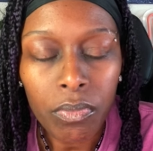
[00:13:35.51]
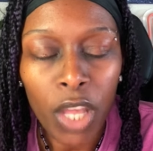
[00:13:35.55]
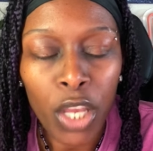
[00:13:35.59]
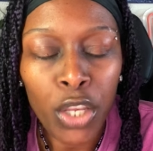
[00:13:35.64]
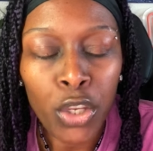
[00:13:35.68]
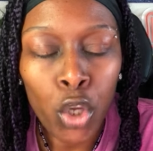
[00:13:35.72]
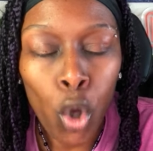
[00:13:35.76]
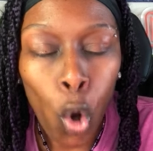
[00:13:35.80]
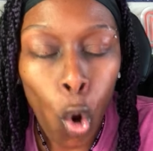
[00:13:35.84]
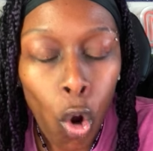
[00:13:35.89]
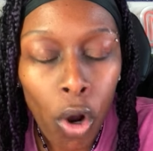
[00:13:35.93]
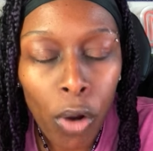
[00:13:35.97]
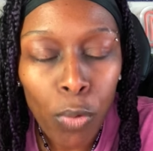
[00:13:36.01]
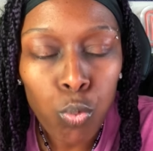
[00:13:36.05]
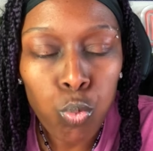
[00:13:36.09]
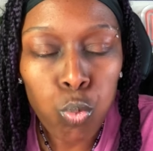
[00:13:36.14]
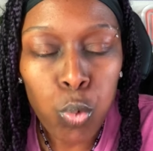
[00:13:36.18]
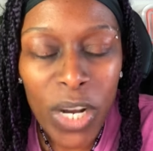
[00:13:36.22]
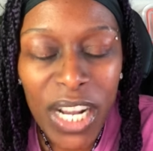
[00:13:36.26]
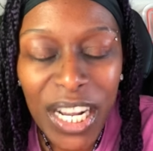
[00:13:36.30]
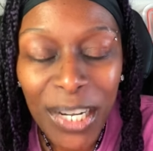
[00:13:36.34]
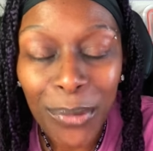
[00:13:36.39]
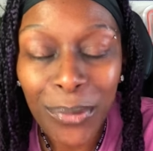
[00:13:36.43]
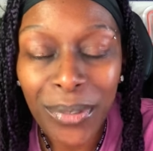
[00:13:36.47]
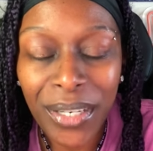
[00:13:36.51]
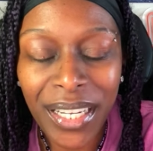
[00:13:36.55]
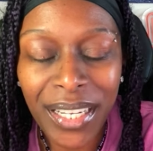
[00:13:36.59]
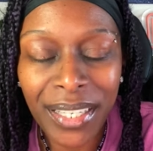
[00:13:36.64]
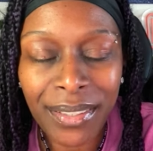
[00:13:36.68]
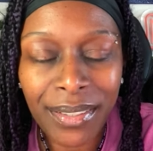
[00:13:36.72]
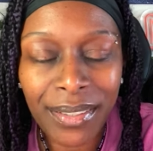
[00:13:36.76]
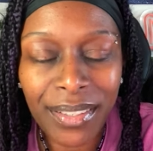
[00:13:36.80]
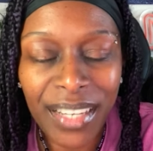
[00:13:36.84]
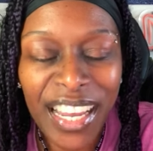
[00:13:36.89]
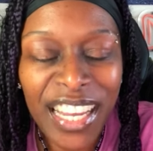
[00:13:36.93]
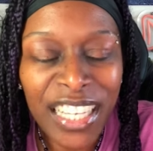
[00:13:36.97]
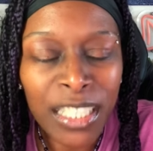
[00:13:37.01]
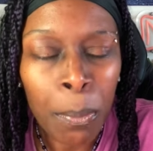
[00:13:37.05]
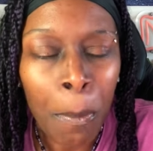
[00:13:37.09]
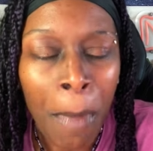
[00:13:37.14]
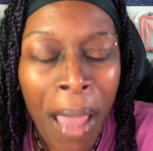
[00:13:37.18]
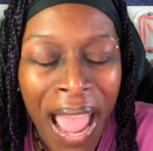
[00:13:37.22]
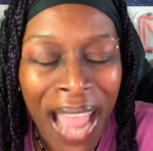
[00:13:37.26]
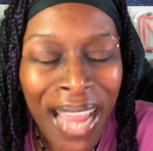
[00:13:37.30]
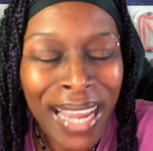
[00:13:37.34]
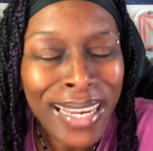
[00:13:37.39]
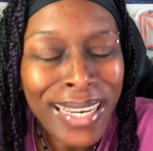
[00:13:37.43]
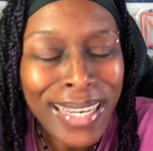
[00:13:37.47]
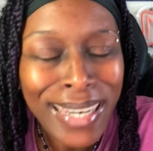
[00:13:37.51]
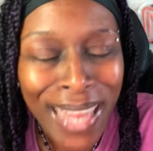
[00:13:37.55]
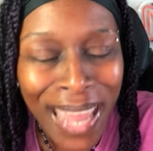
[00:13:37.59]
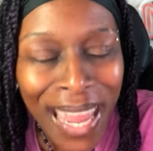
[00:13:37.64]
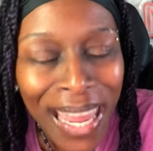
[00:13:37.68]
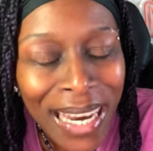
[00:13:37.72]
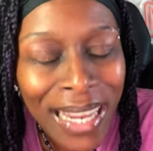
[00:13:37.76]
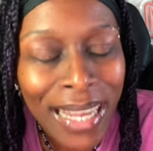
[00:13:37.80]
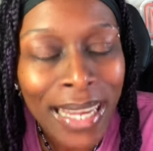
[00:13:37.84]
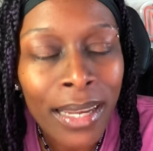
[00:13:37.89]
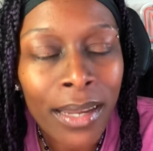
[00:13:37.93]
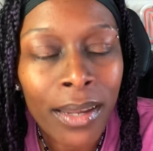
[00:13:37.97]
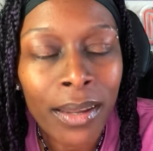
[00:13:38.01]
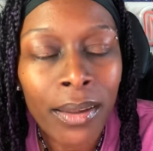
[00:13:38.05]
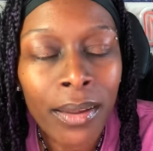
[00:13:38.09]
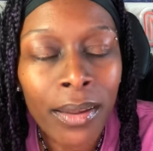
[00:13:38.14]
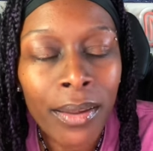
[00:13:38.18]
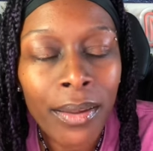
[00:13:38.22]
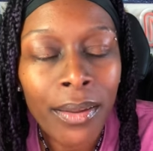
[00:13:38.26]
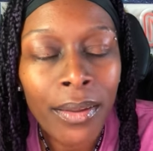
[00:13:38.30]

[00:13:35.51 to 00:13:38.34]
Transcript: your realness is magnetic.